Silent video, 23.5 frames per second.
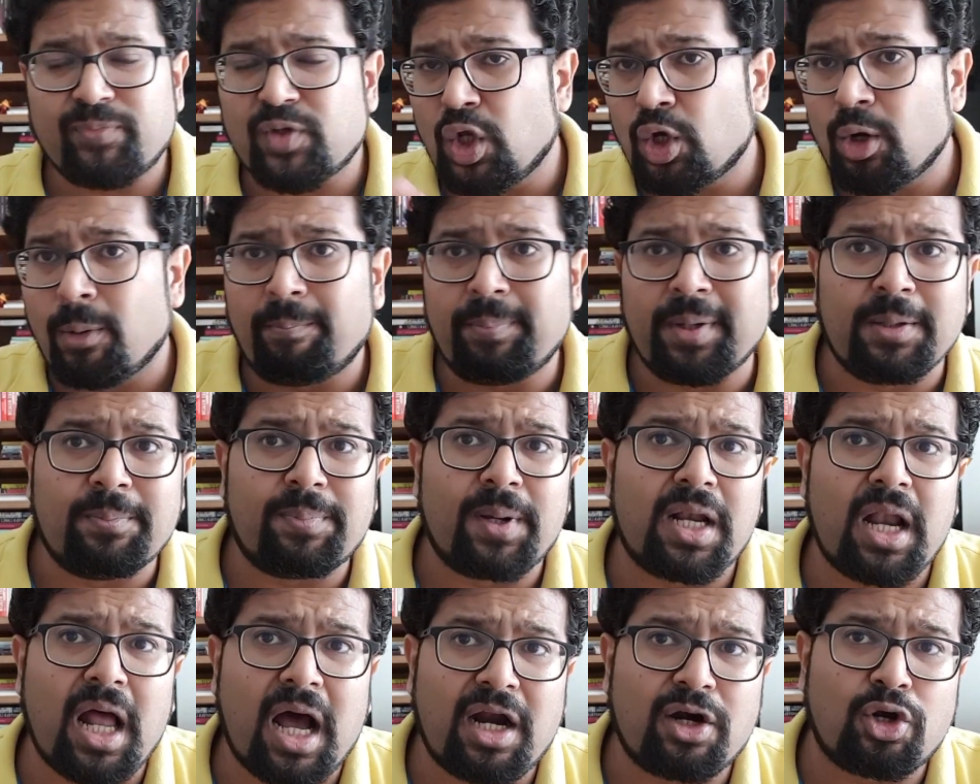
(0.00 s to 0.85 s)
you know
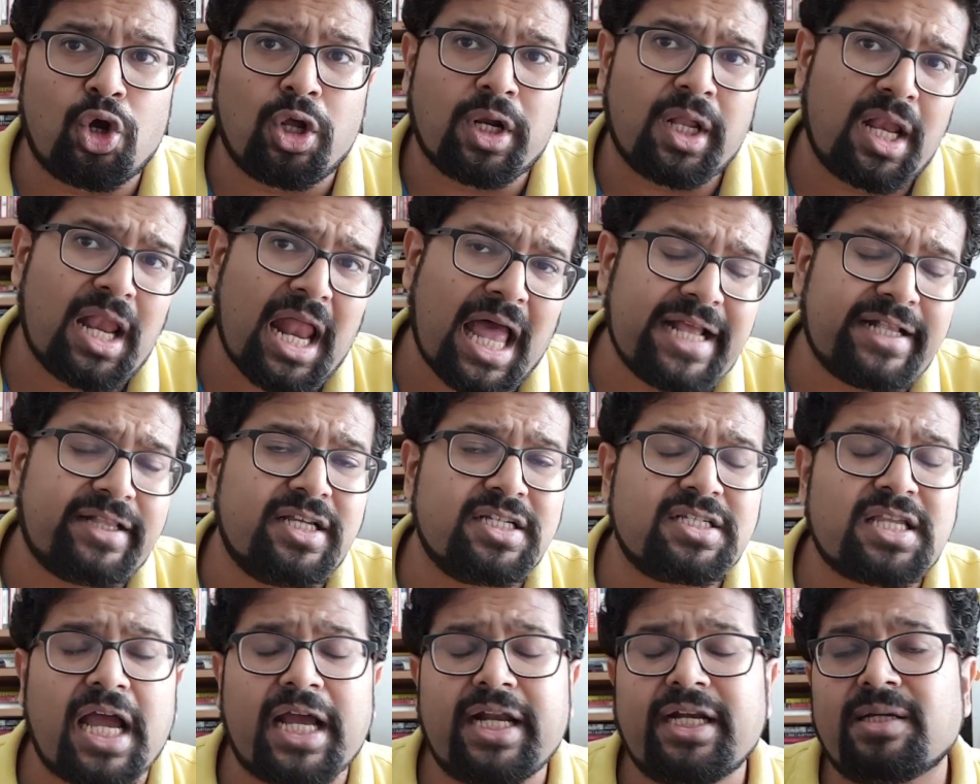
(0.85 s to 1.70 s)
people are going to like
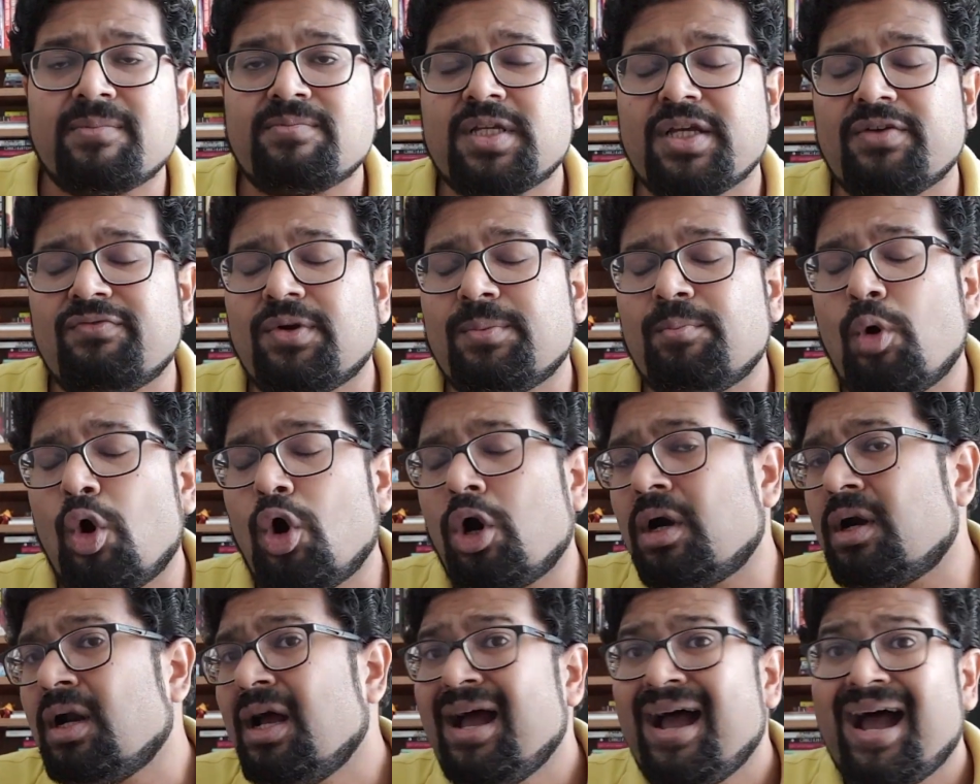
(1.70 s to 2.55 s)
these items even
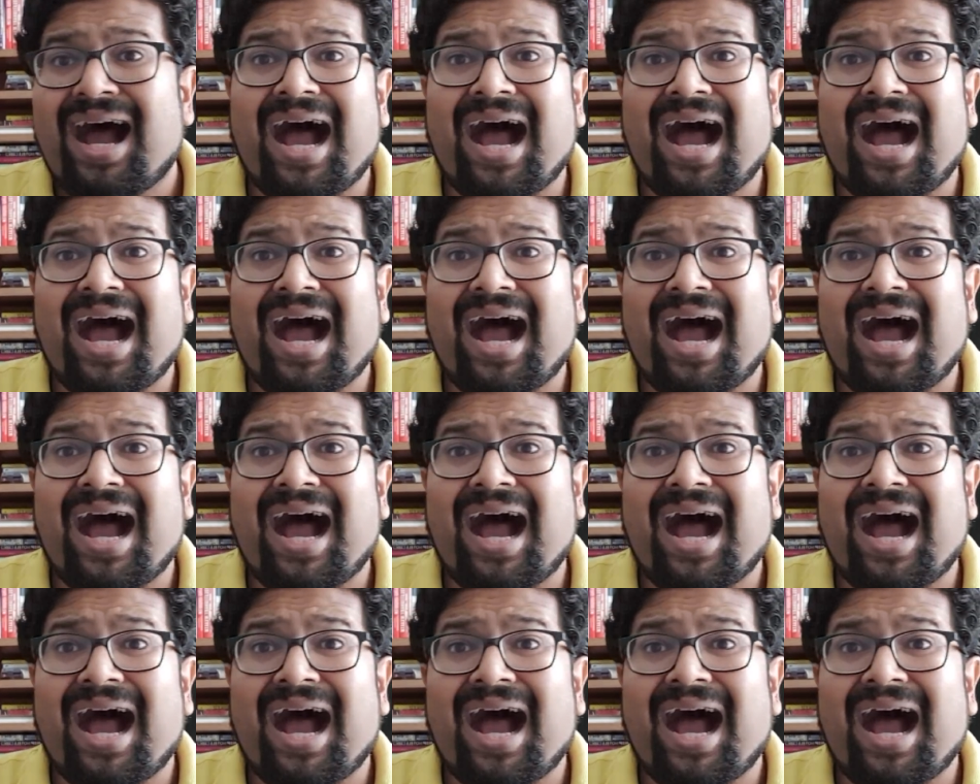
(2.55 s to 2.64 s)
more